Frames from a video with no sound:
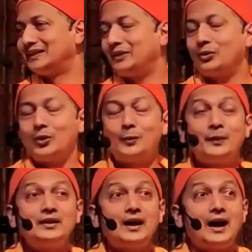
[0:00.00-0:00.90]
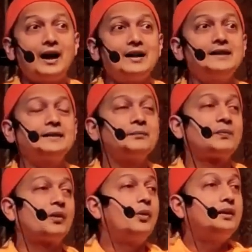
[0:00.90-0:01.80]
You open the eyes,
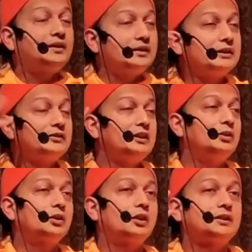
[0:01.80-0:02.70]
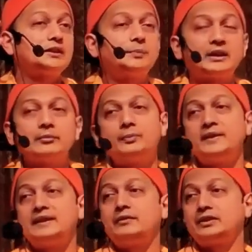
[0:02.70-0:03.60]
1/3 of the neocortex becomes
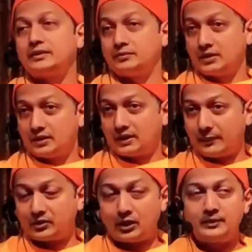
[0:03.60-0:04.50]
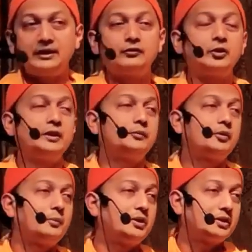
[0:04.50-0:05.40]
busy with absorbing
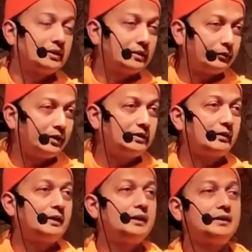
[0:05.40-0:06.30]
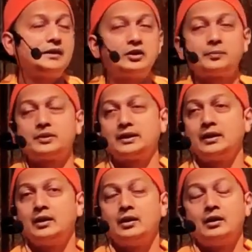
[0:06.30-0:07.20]
information, filtering it, interpreting.
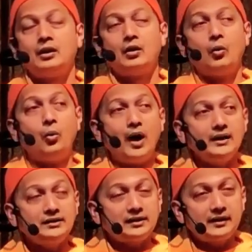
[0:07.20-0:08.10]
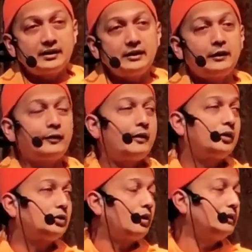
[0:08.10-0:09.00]
1/3 of our
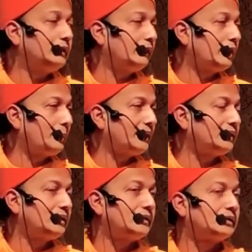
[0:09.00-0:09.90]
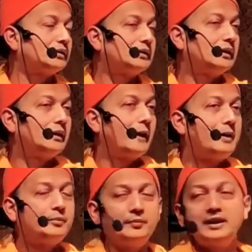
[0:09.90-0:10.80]
cognitive capacities.
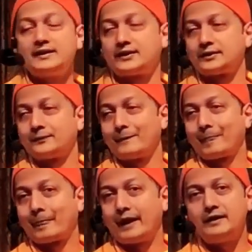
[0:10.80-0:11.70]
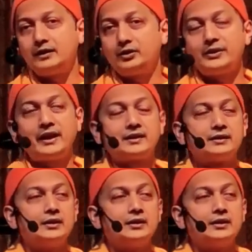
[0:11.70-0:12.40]
I'm amazed. I didn't know that.